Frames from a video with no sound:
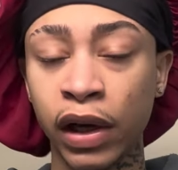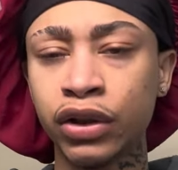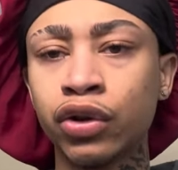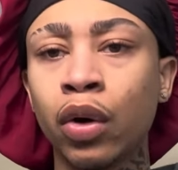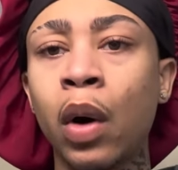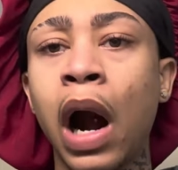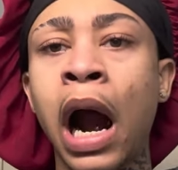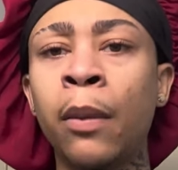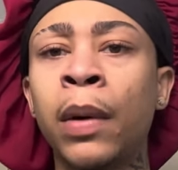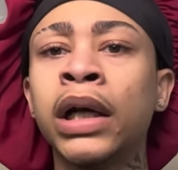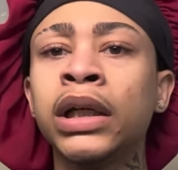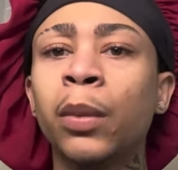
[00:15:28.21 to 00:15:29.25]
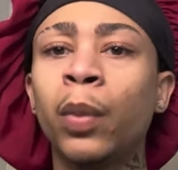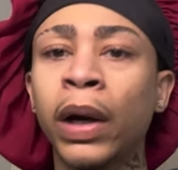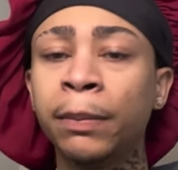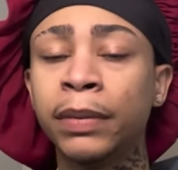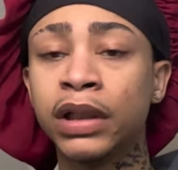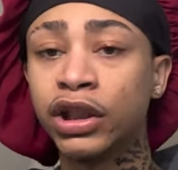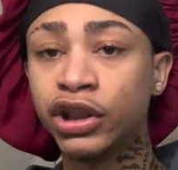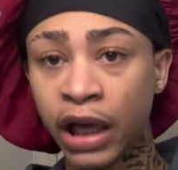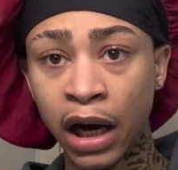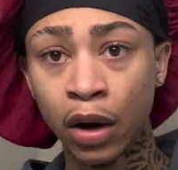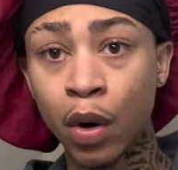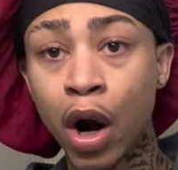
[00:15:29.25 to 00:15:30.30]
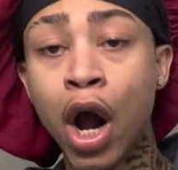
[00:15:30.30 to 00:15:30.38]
So I wound up wiping the gel